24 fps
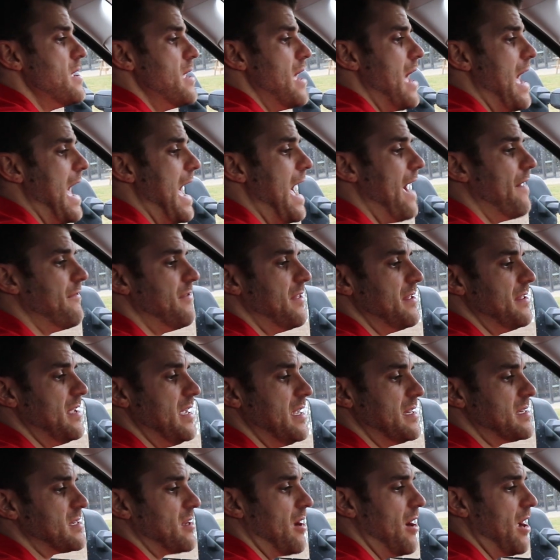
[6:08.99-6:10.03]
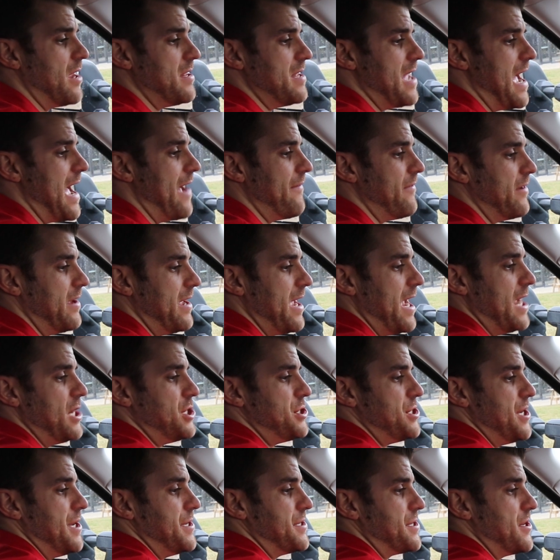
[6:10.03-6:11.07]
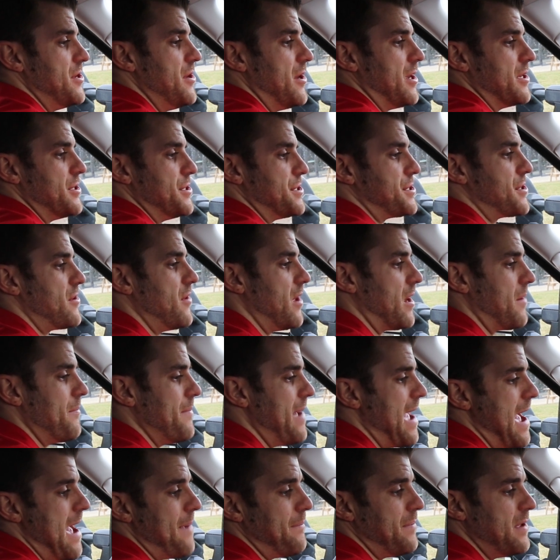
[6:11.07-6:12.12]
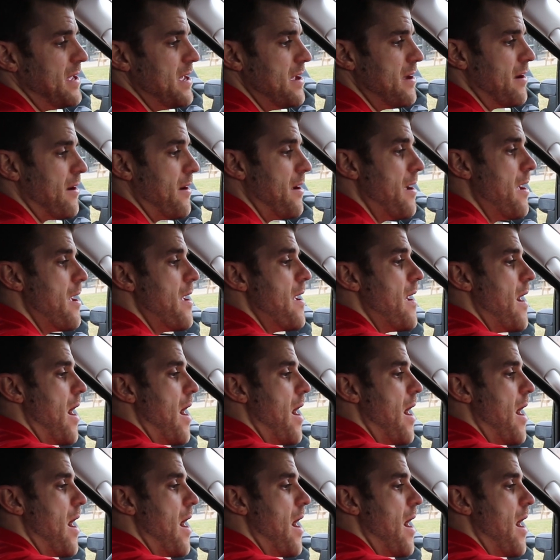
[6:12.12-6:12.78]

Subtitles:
you have the Nissan navigation, so you can just click map here.